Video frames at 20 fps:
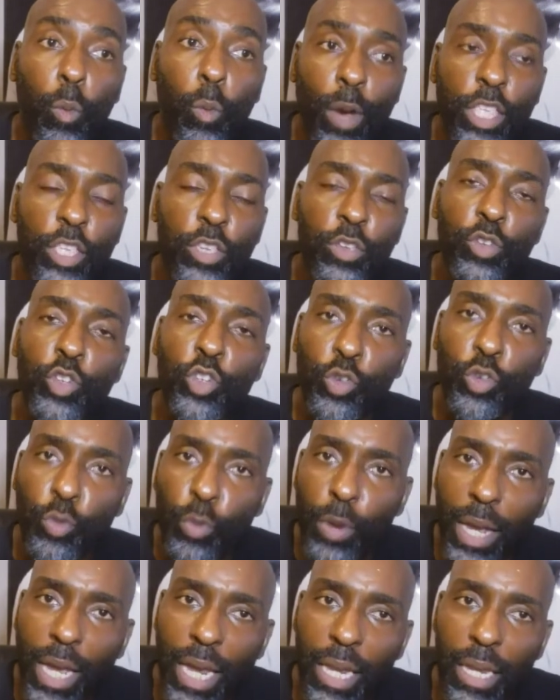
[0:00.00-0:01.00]
when you
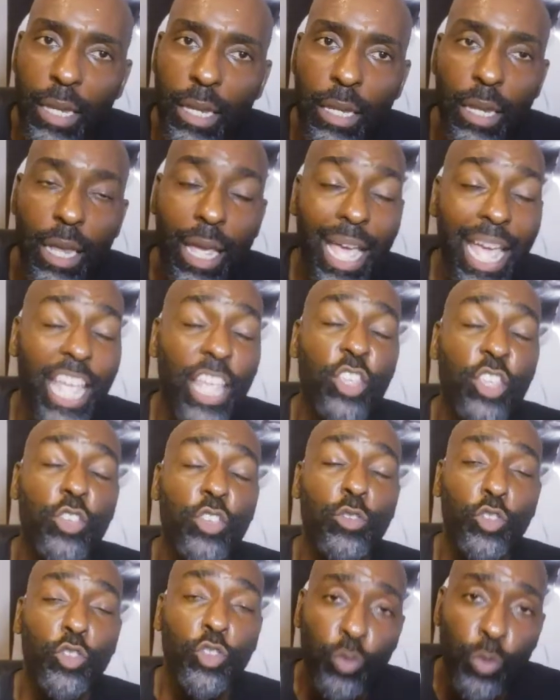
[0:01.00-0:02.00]
train, and
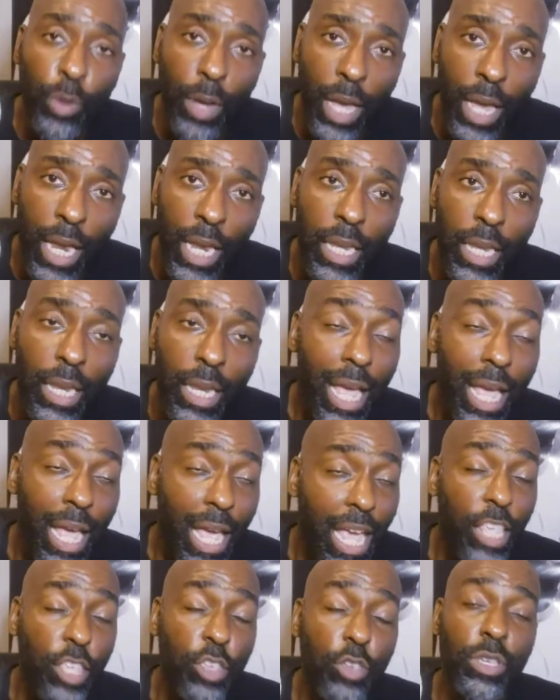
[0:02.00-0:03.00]
you train,
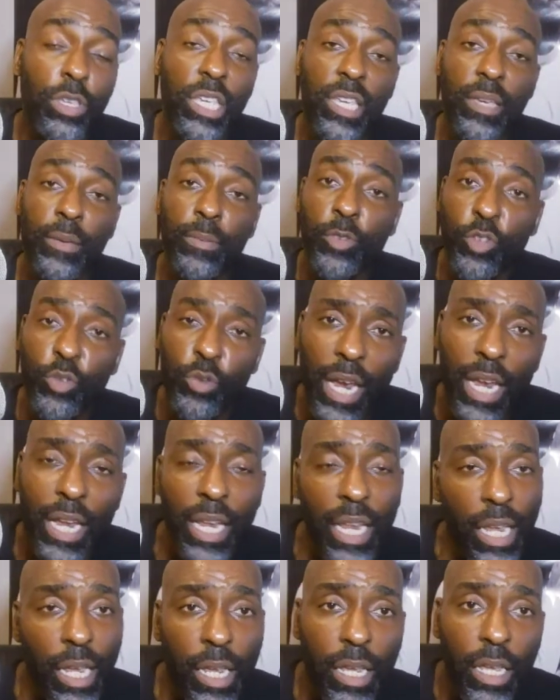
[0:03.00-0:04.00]
and you keep
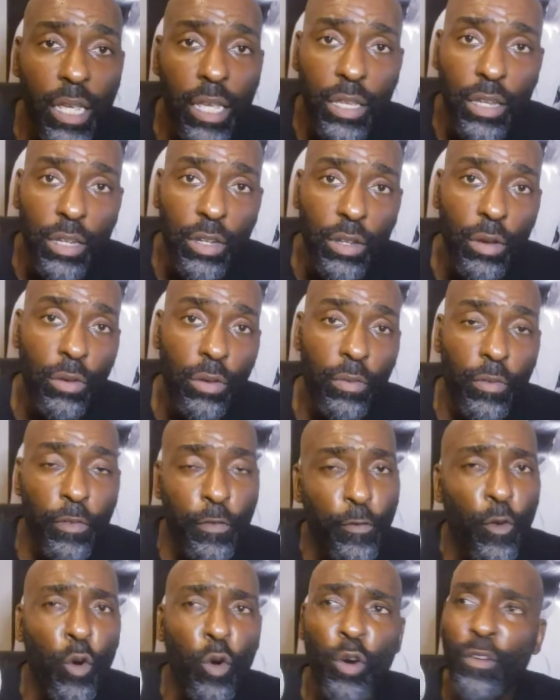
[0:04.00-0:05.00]
training, you know,
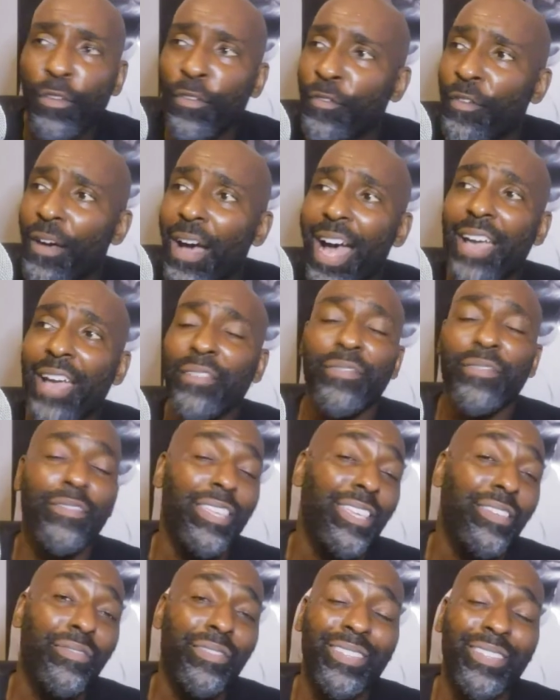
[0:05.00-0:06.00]
4,
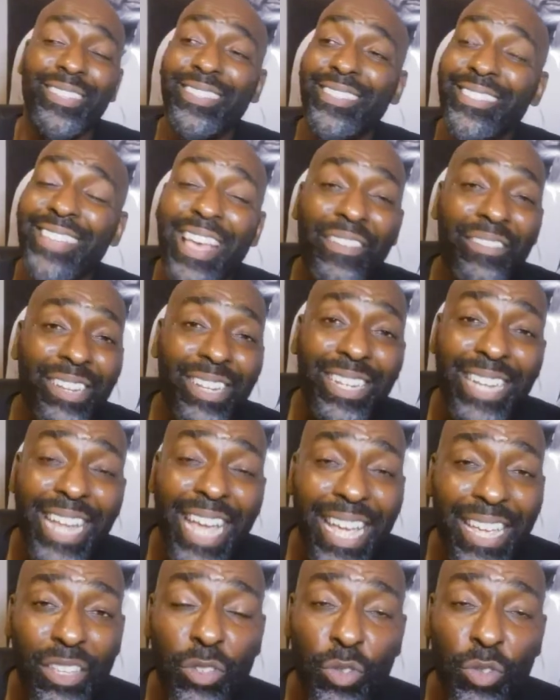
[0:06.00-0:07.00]
5, even 7
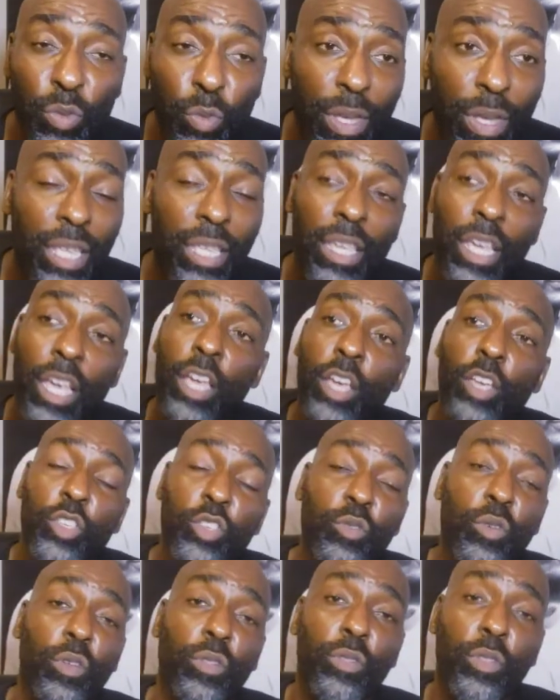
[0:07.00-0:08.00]
days a week,
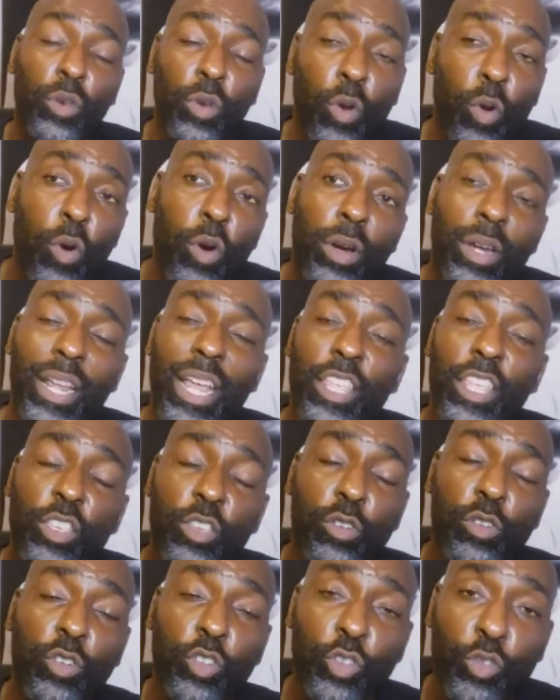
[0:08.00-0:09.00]
you're on the court
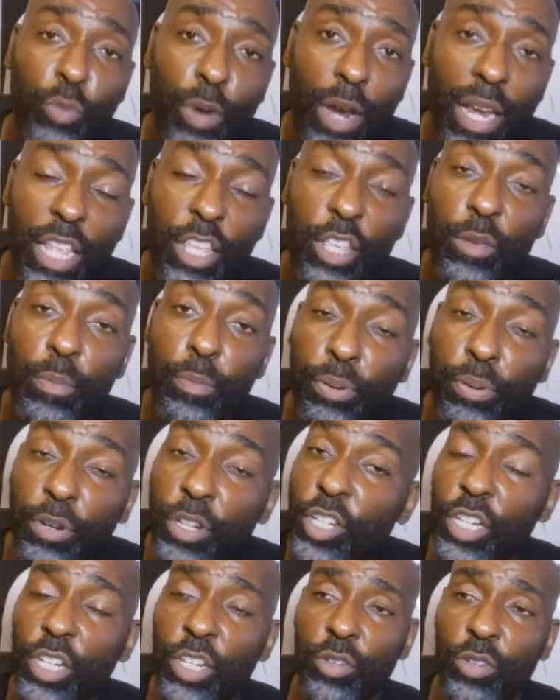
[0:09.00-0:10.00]
and you're training, you're
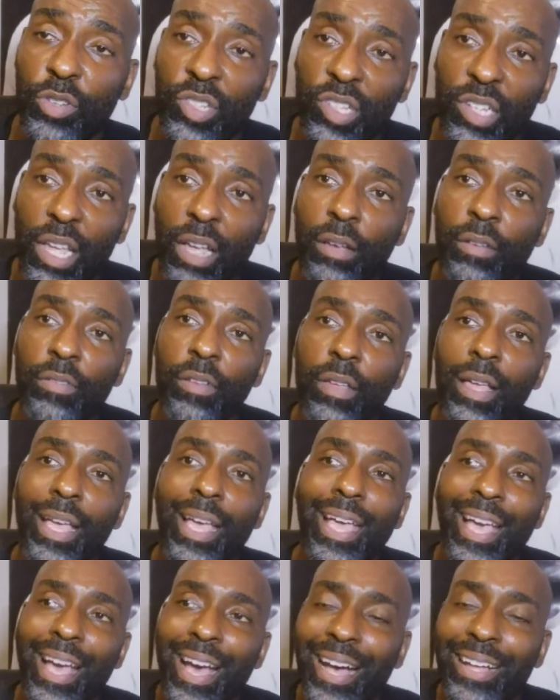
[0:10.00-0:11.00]
pushing yourself
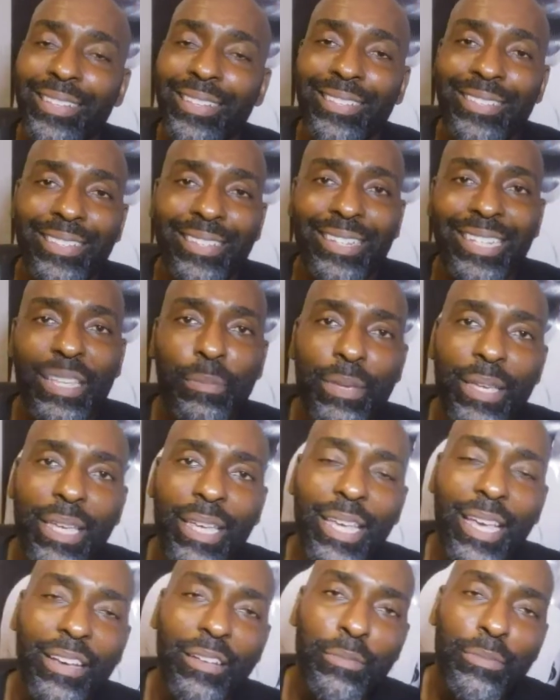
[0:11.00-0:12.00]
until it
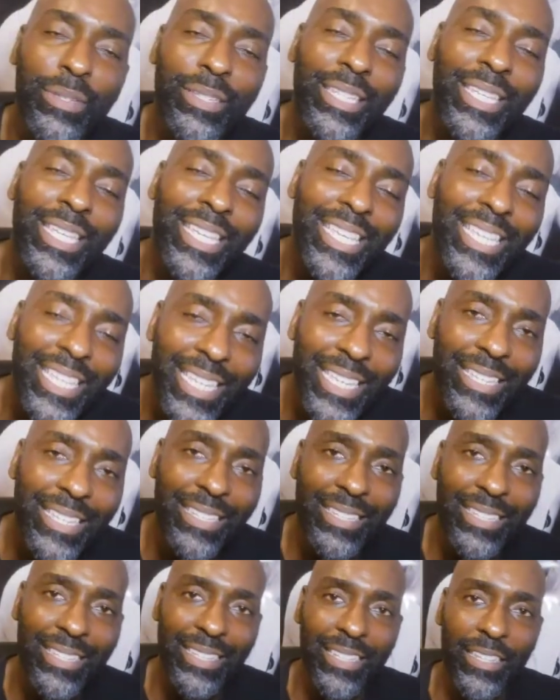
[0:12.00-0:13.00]
becomes
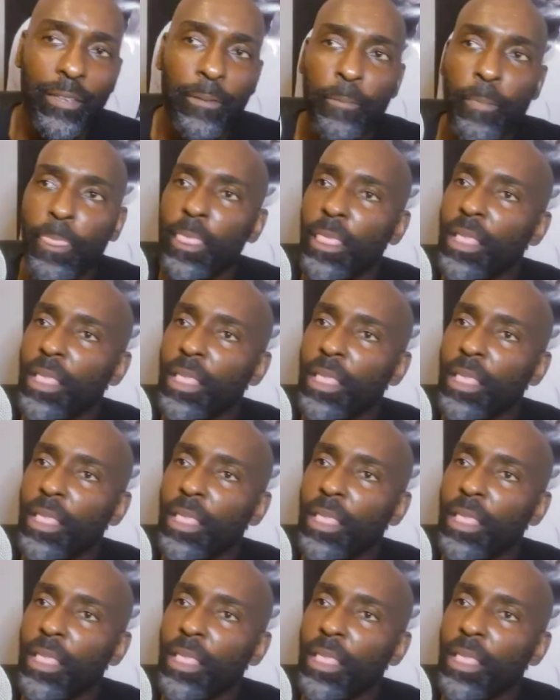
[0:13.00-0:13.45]
easy.